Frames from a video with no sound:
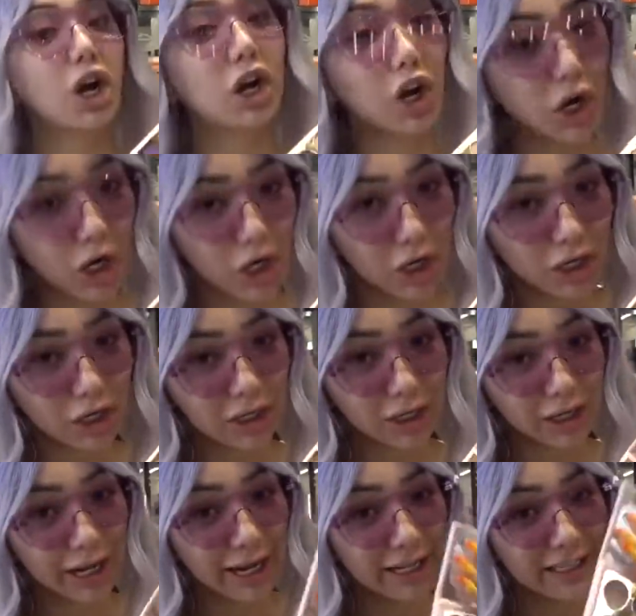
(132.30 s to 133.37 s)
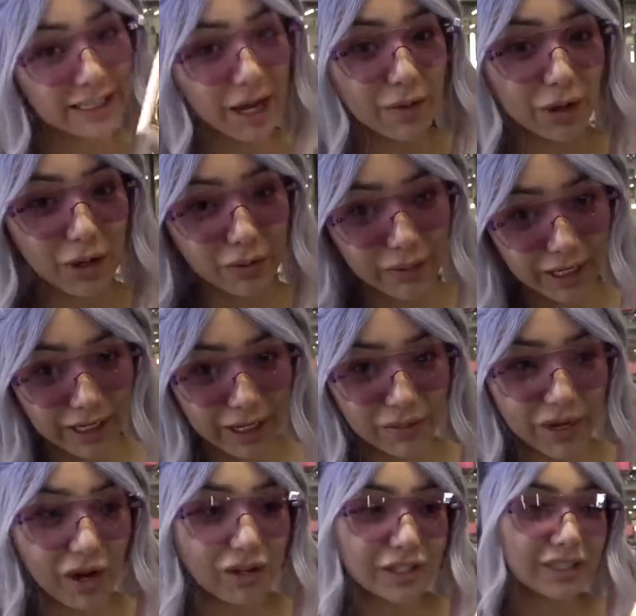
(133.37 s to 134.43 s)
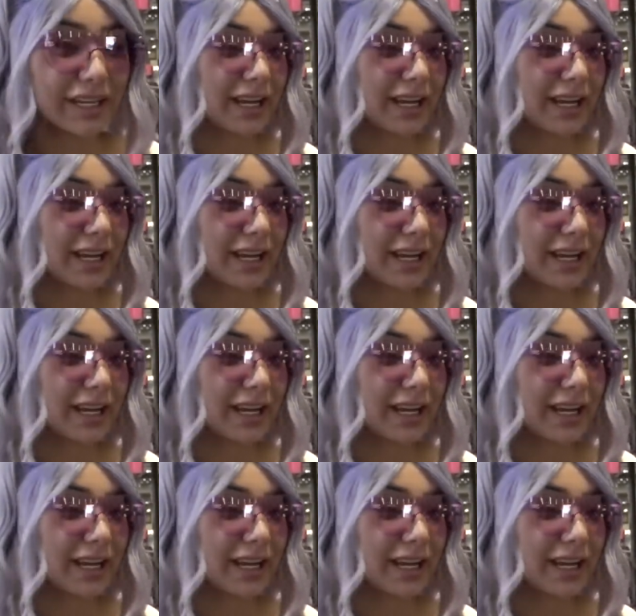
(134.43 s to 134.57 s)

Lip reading: girl, it's coming with me. Can we also